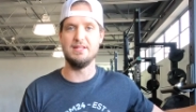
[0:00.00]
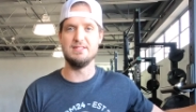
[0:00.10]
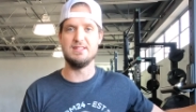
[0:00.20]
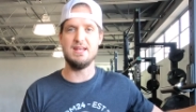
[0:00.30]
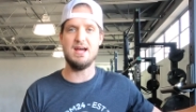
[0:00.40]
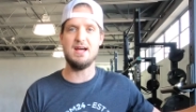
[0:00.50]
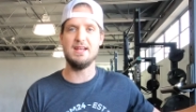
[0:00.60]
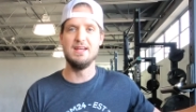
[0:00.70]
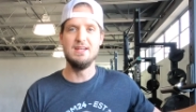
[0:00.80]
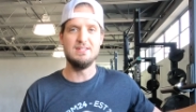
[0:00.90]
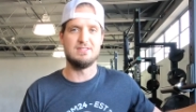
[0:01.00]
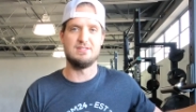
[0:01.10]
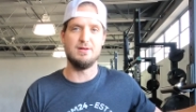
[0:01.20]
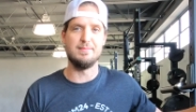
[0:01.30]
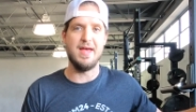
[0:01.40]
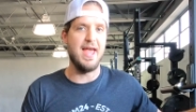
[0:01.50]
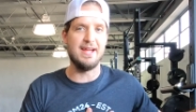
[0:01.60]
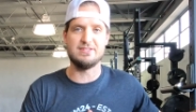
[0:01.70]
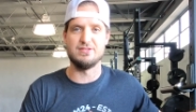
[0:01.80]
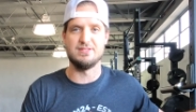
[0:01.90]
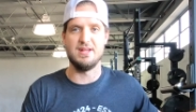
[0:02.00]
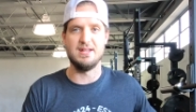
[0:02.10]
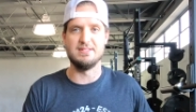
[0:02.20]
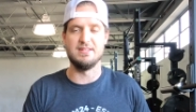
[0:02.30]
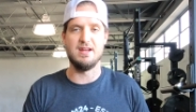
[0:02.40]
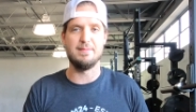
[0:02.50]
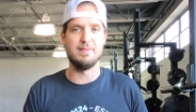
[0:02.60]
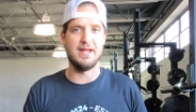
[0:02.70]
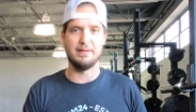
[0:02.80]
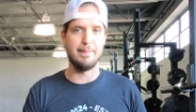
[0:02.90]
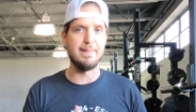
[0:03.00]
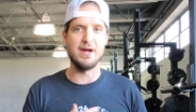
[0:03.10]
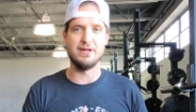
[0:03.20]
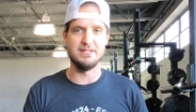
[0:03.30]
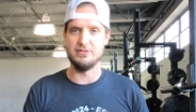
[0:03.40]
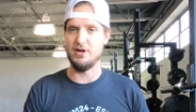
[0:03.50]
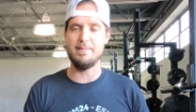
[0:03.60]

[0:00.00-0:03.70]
is not some exercise that I'm like married to.